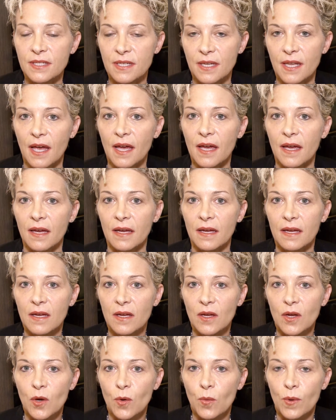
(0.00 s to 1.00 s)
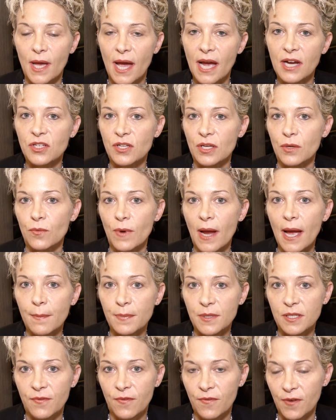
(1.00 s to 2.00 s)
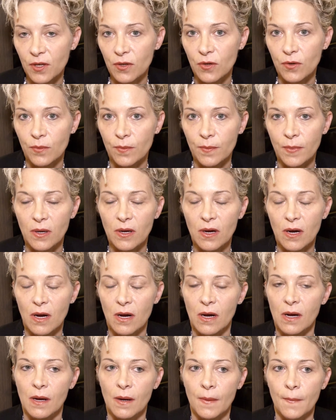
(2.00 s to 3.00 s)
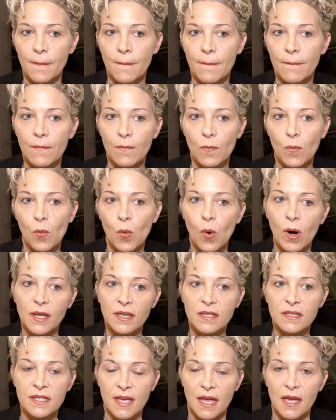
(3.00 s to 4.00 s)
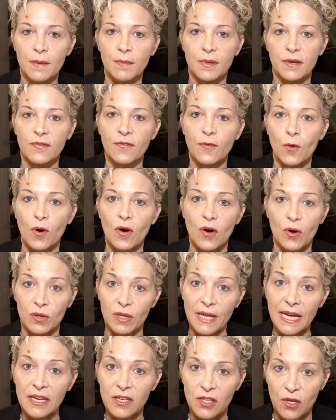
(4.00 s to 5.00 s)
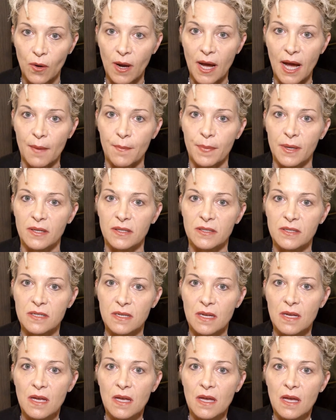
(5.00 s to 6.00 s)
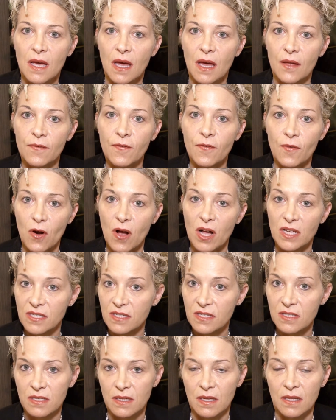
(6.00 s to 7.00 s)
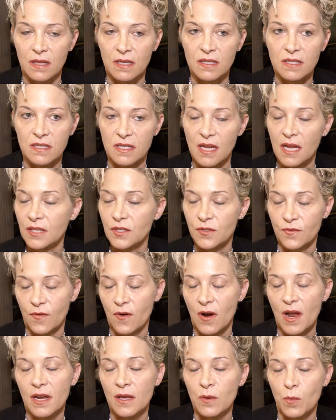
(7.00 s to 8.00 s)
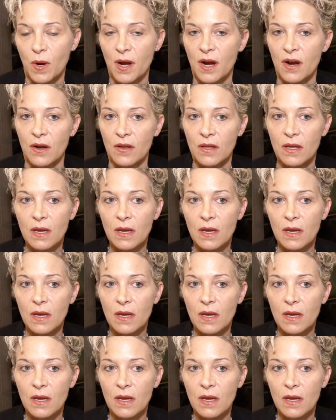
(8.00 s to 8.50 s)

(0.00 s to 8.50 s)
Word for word: today. We actually wrapped film one day before Orlando happened. And for us in the States, for anywhere,